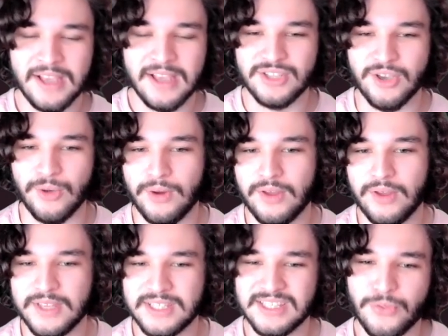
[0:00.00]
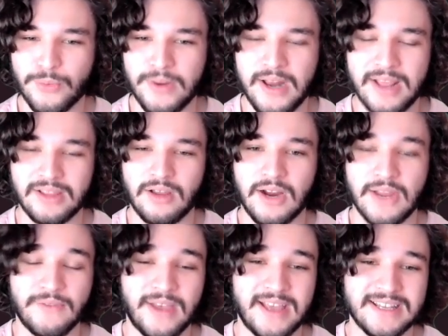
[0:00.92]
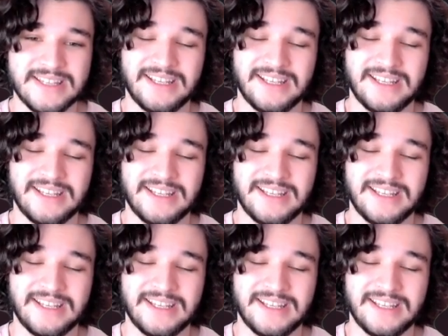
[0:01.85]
So this is a three-day long event